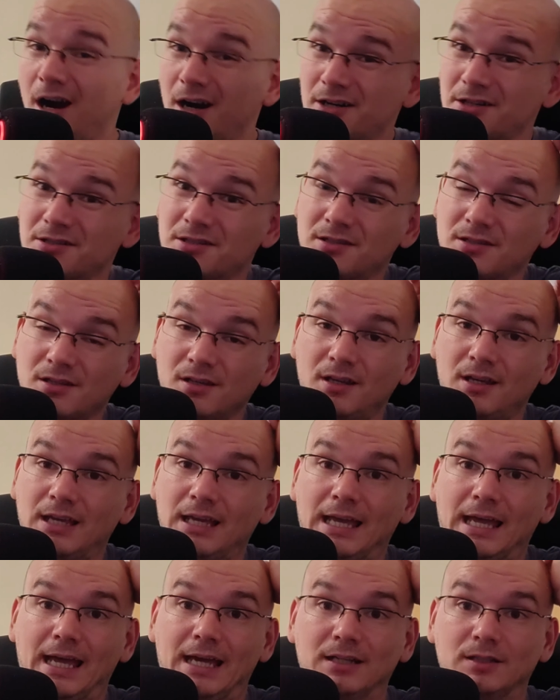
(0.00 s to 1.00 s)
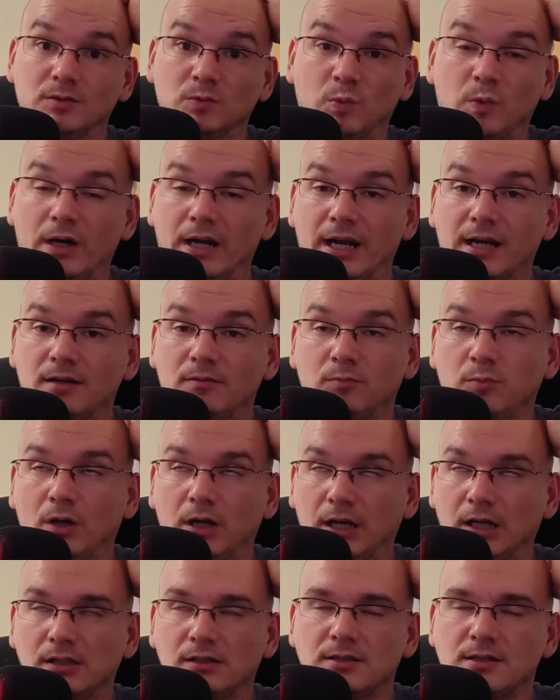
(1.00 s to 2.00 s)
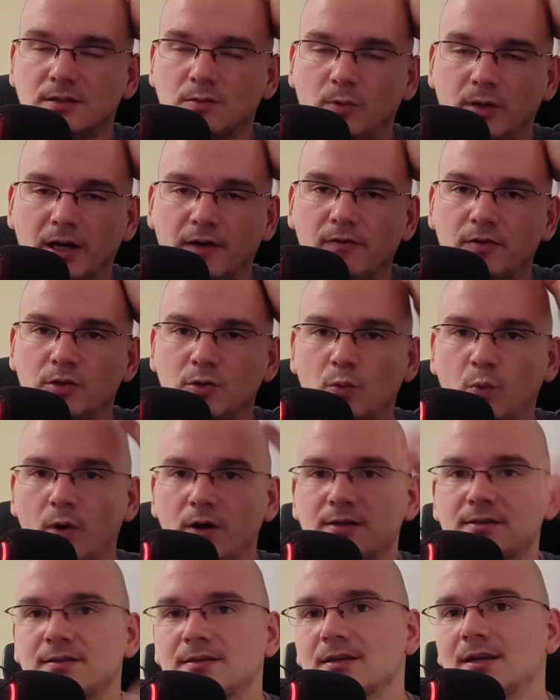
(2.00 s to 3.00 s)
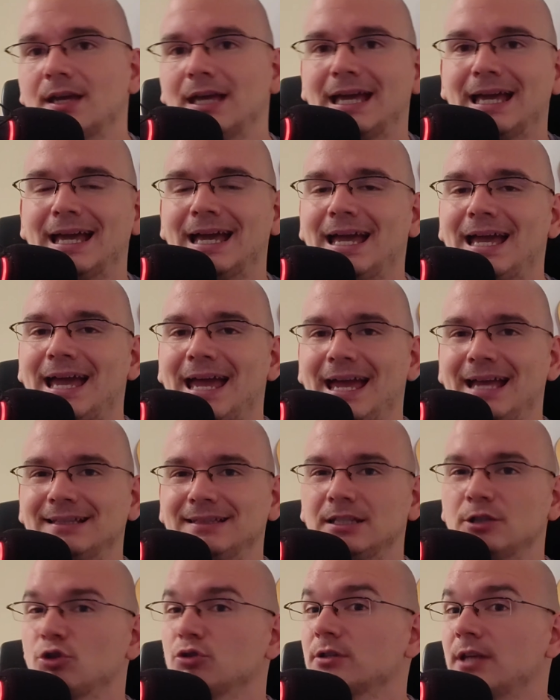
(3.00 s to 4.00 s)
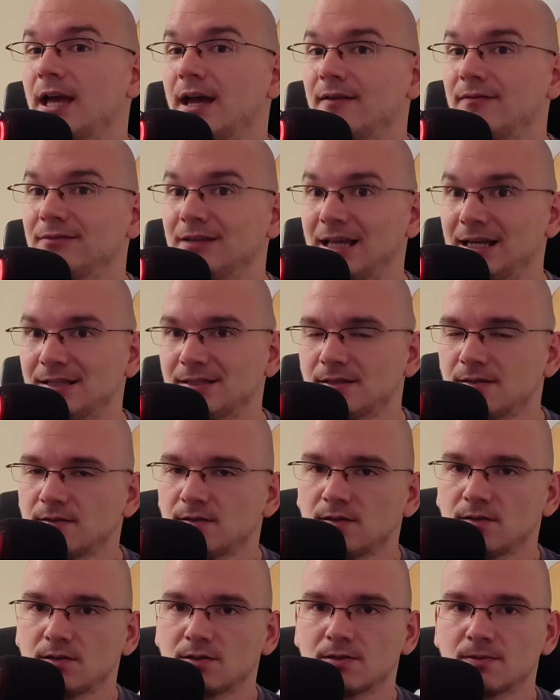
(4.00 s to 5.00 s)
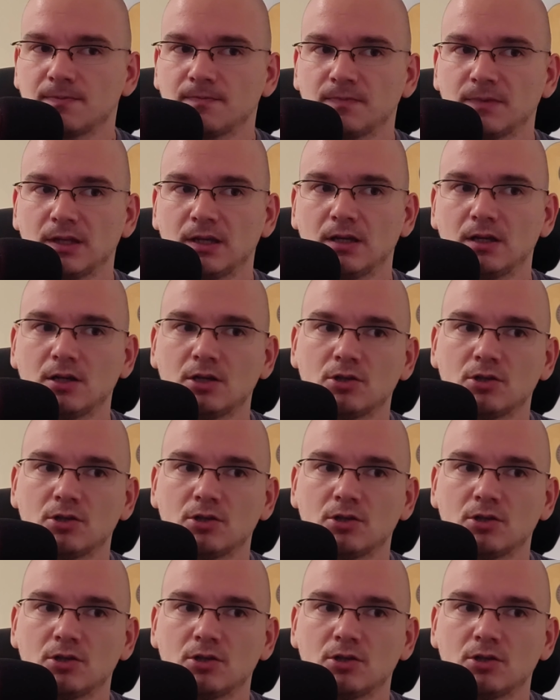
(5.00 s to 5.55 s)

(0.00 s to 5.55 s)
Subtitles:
cars, and whatever you want, and they don't have licenses.